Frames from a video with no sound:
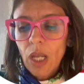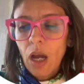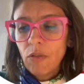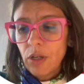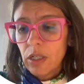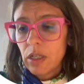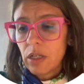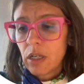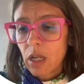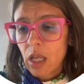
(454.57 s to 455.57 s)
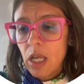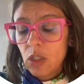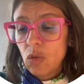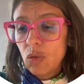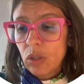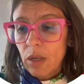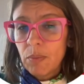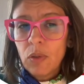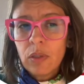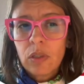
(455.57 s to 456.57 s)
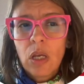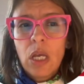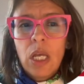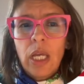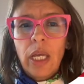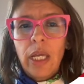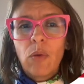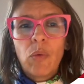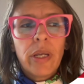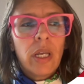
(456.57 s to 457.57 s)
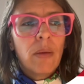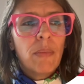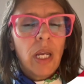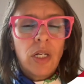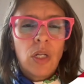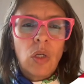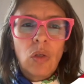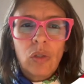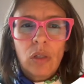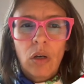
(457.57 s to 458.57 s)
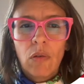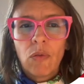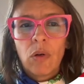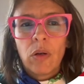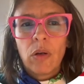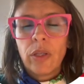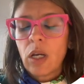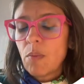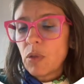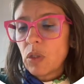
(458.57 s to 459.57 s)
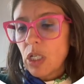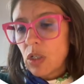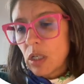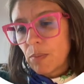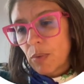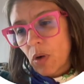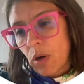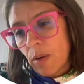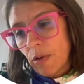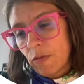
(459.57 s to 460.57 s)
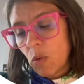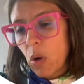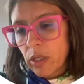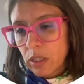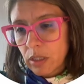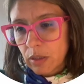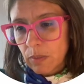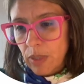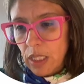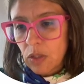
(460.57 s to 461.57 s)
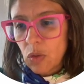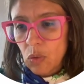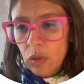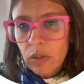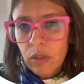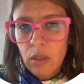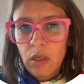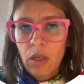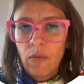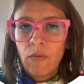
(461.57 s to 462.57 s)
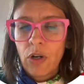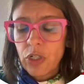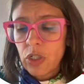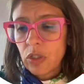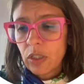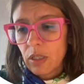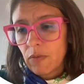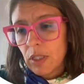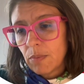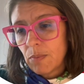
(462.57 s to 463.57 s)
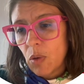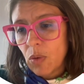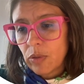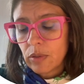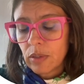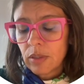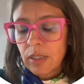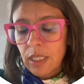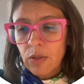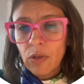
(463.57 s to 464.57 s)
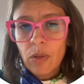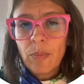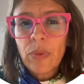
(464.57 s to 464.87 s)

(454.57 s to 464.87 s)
of our two samples, we made use of the computational program of Wordsmith Tools, the version 7.0.